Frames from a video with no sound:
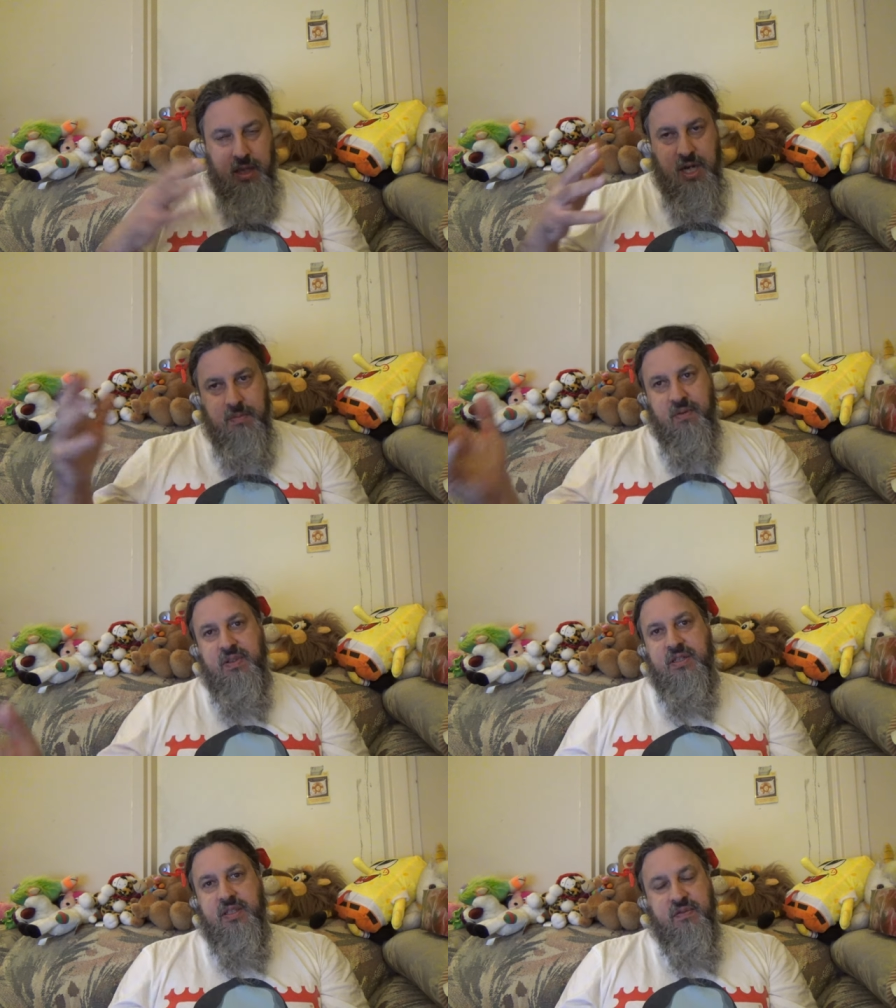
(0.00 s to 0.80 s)
number of
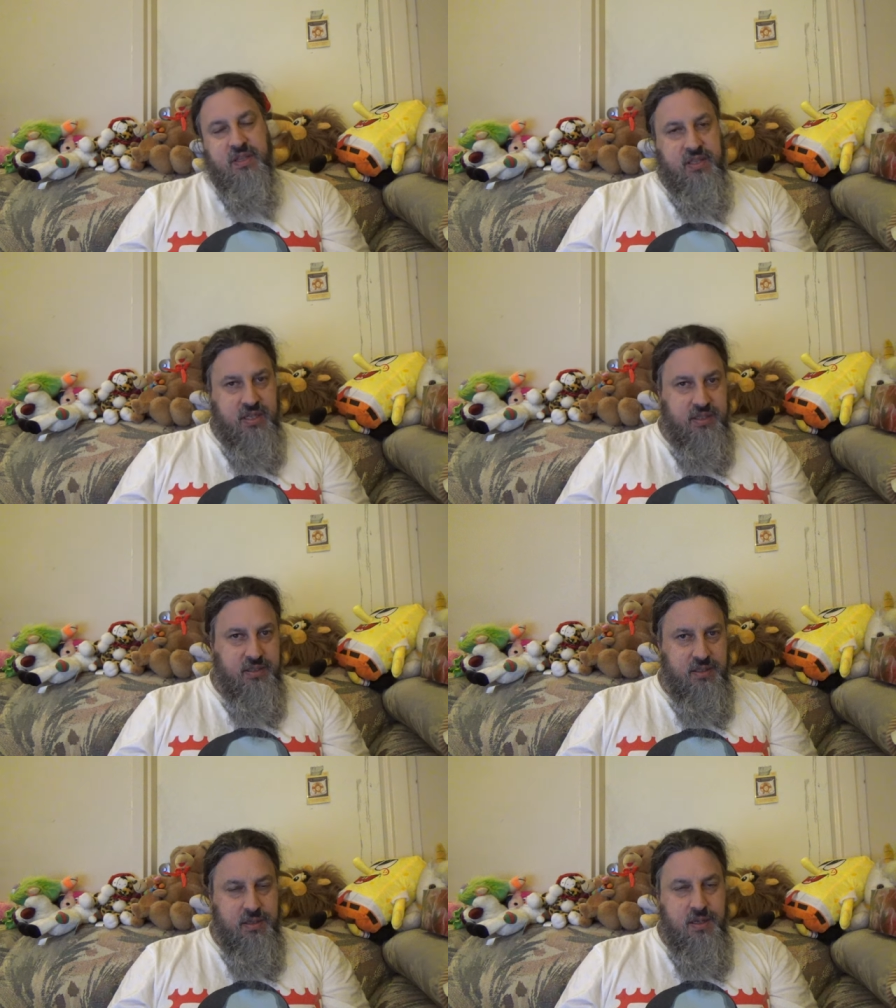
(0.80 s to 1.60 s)
these different
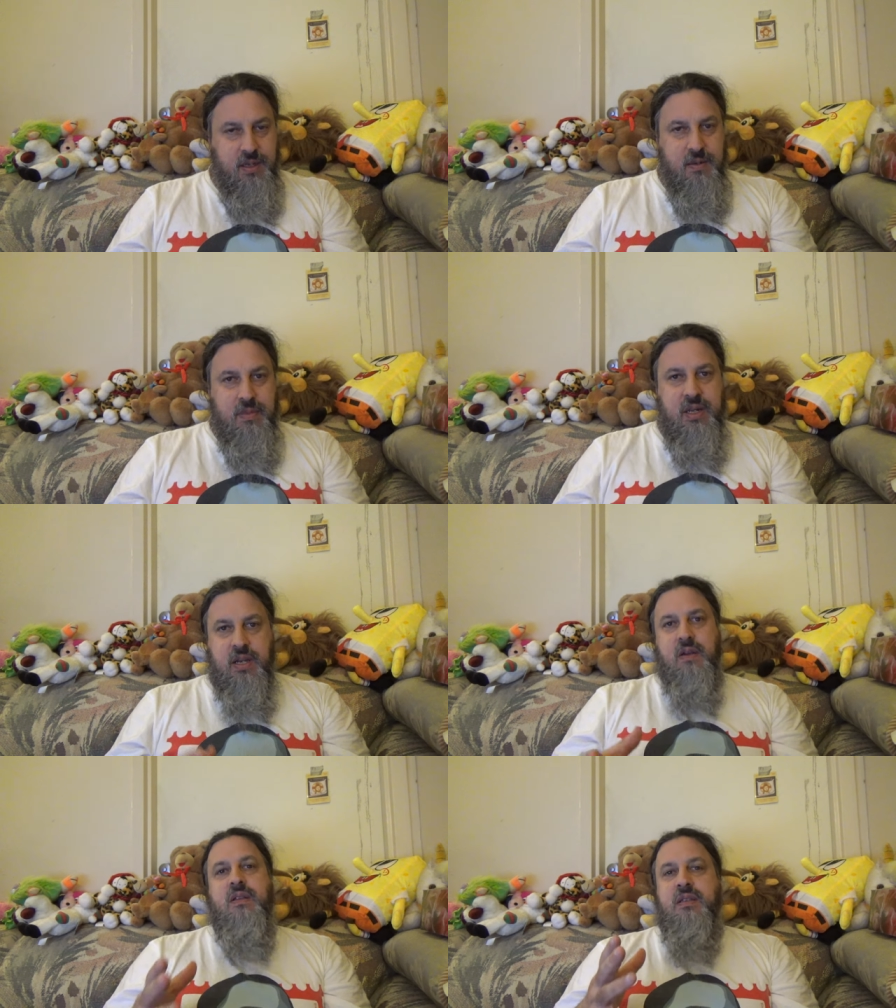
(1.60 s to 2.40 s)
things. But
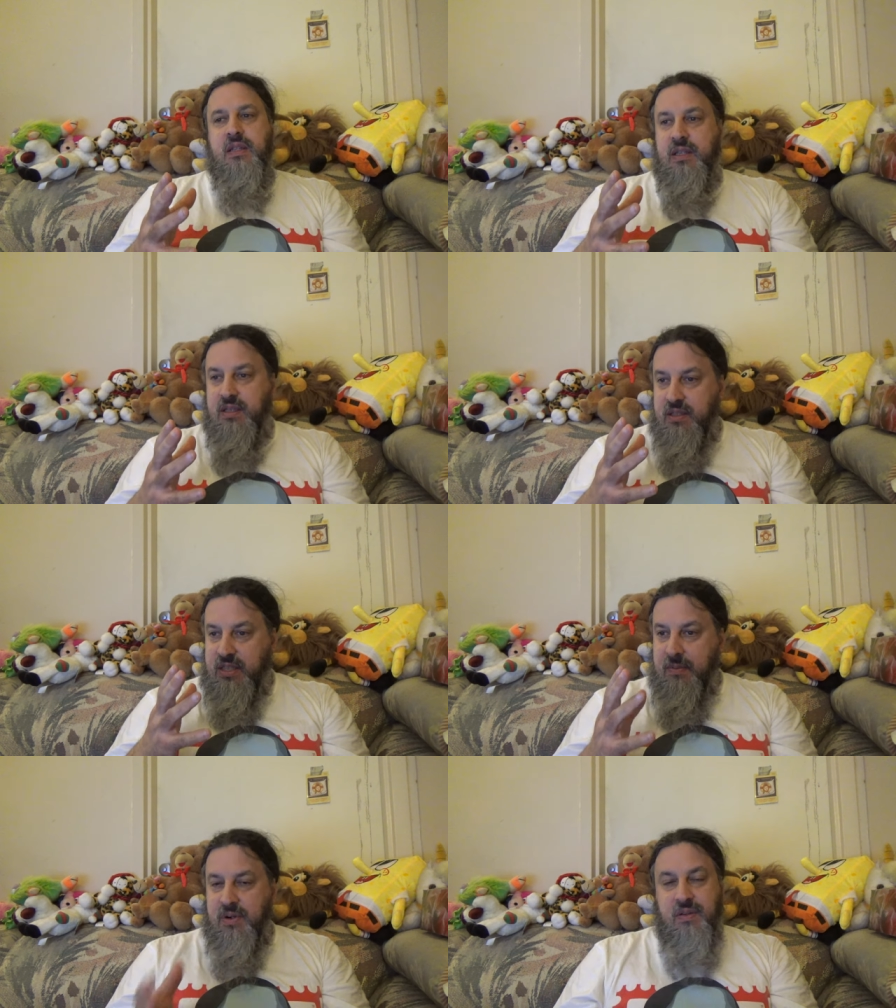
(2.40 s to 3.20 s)
here at
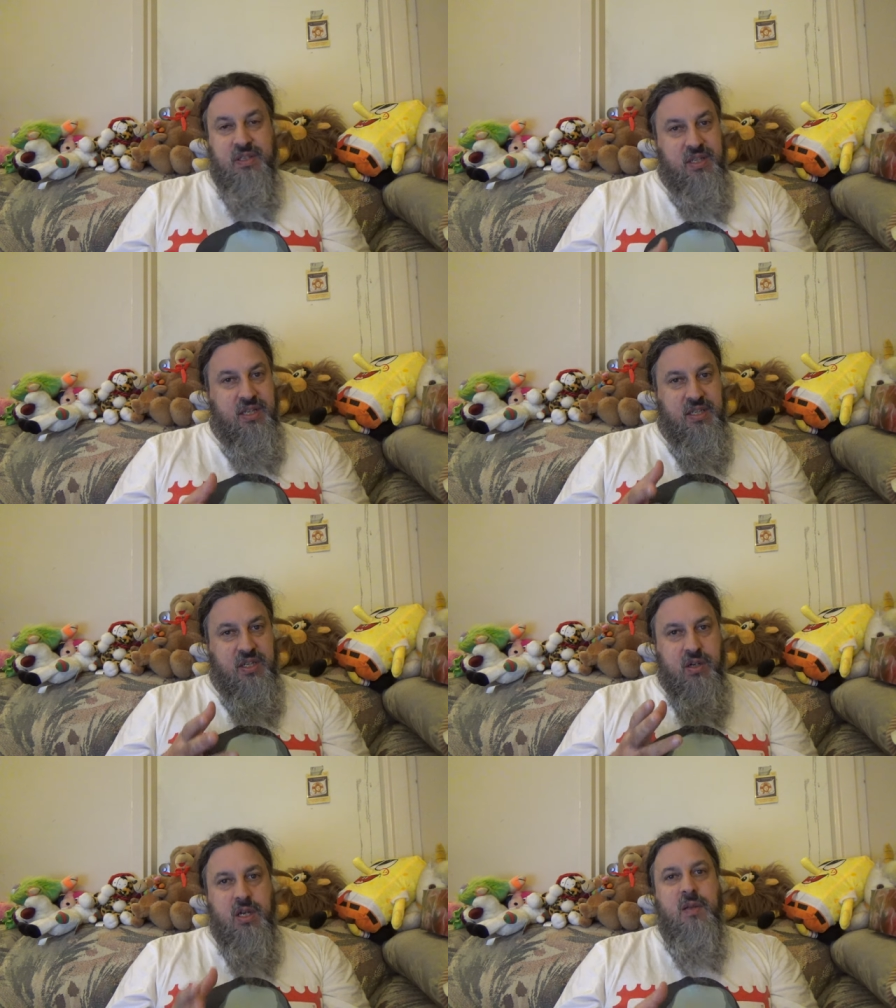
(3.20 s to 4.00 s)
Cyborg Alpha, it's
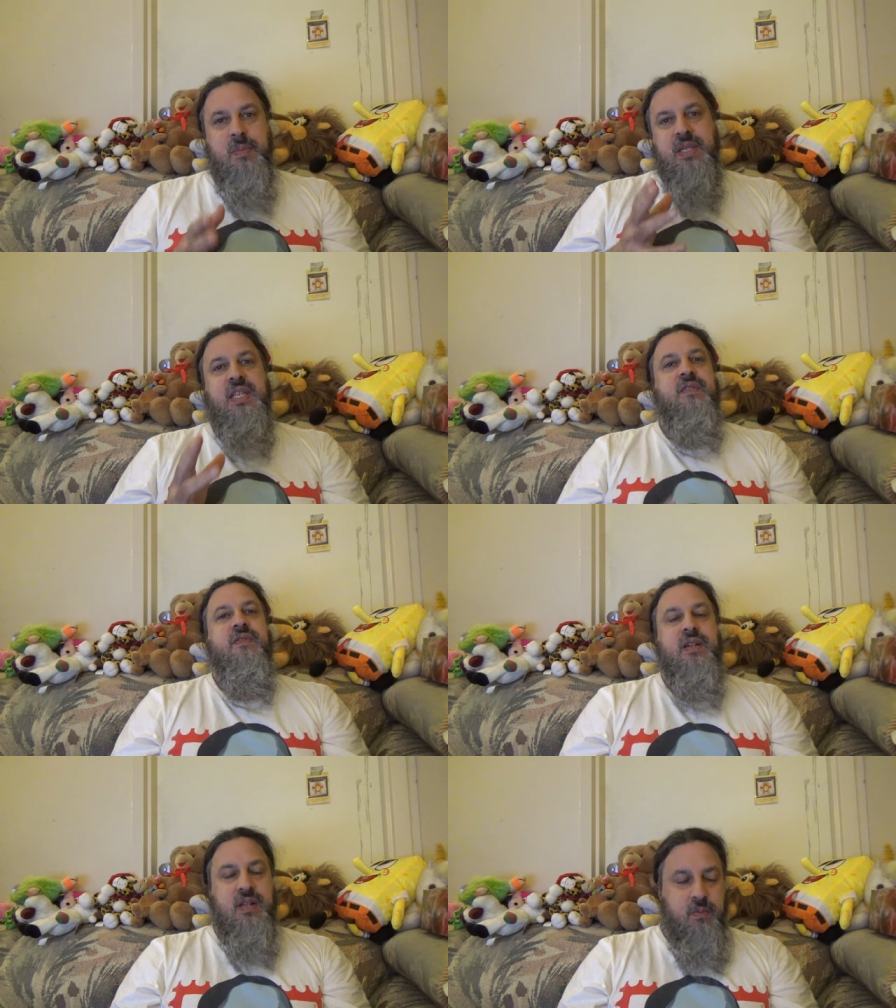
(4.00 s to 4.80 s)
gonna be
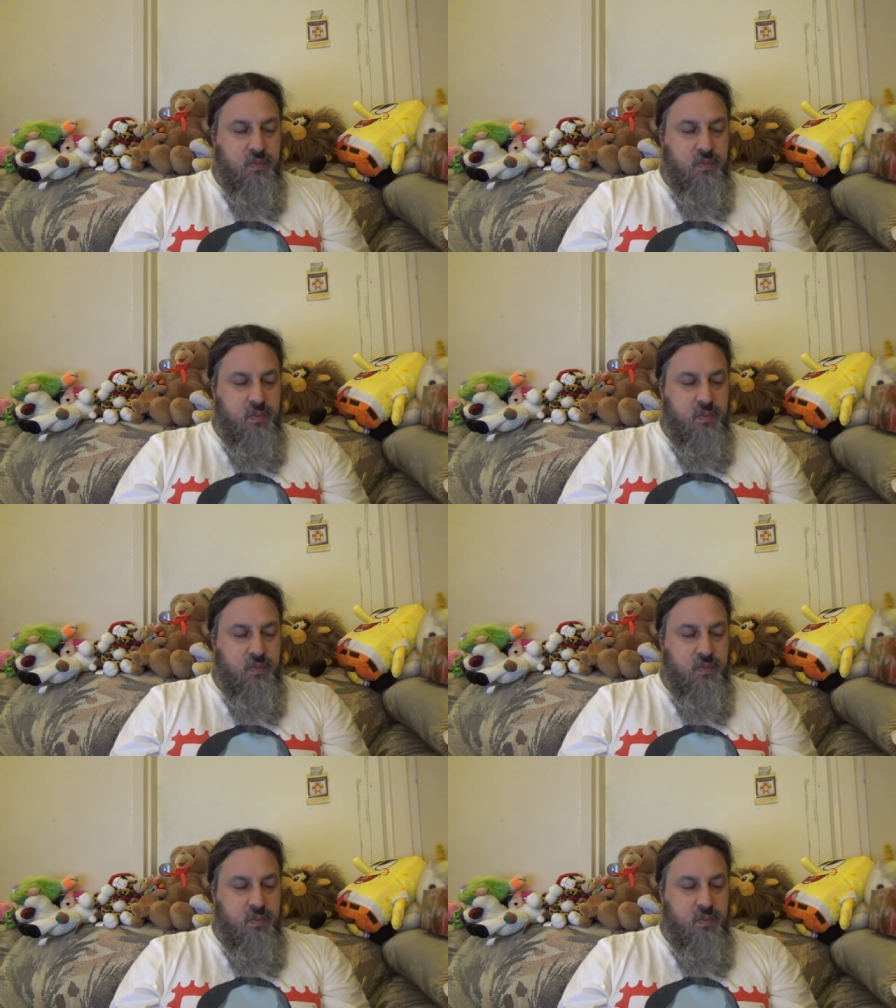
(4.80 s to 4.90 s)
different.